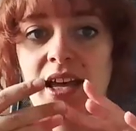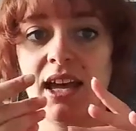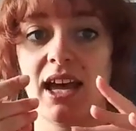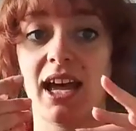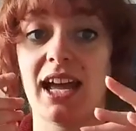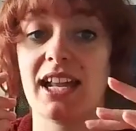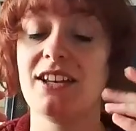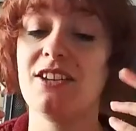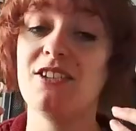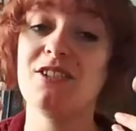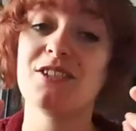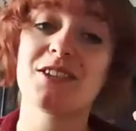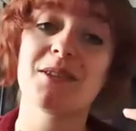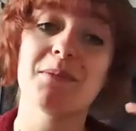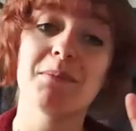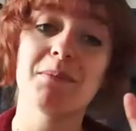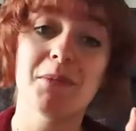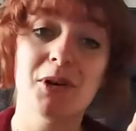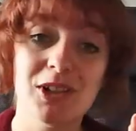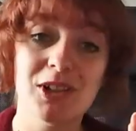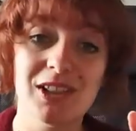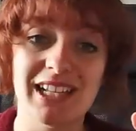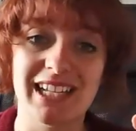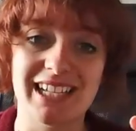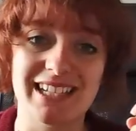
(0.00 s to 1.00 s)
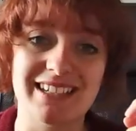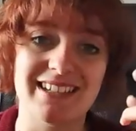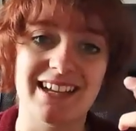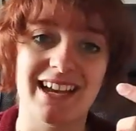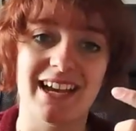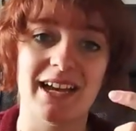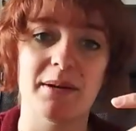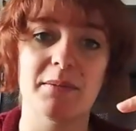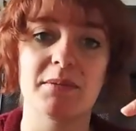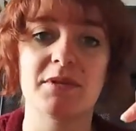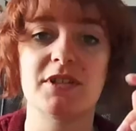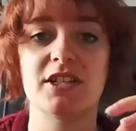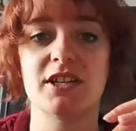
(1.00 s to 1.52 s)
And you use the modeling
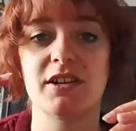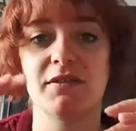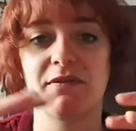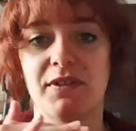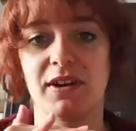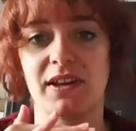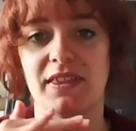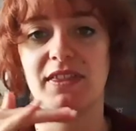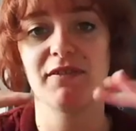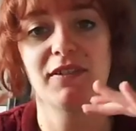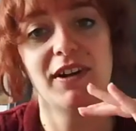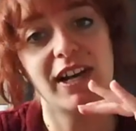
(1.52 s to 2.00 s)
tab to define the